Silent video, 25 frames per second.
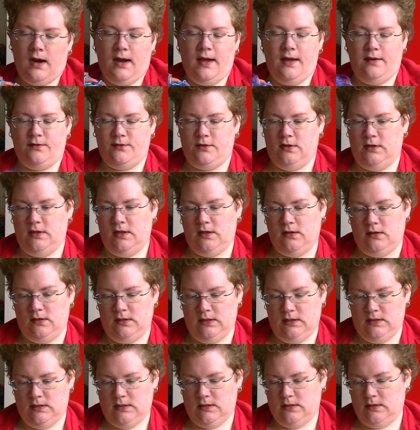I have to knit on
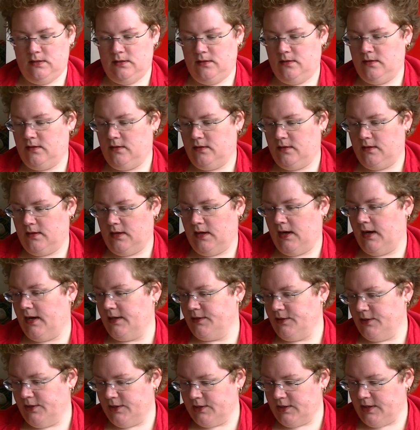this. I
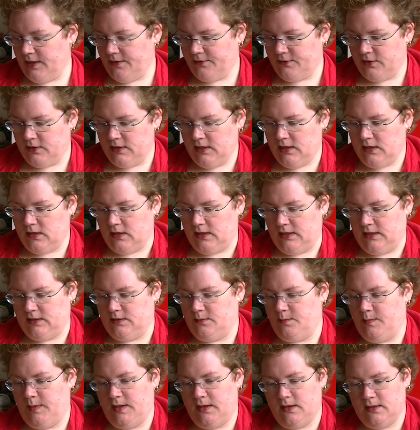just have to knit on this
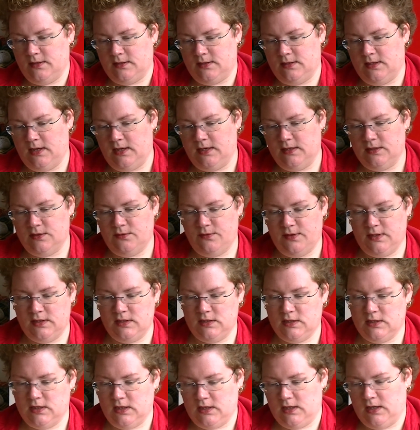because then it's
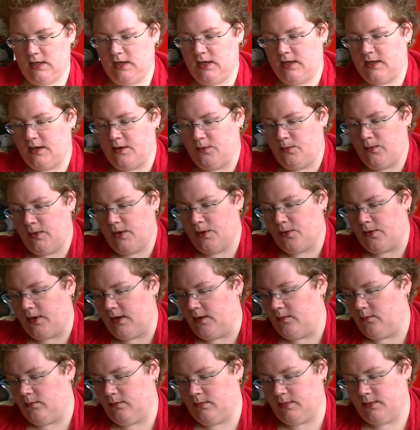finished and then I can wear
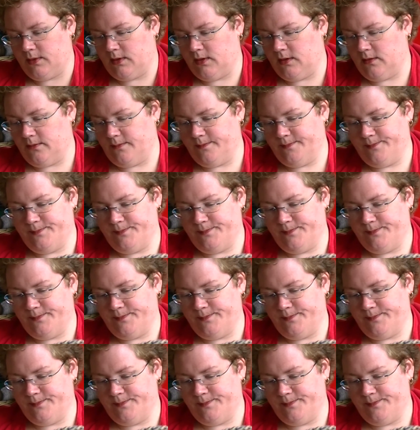it. But,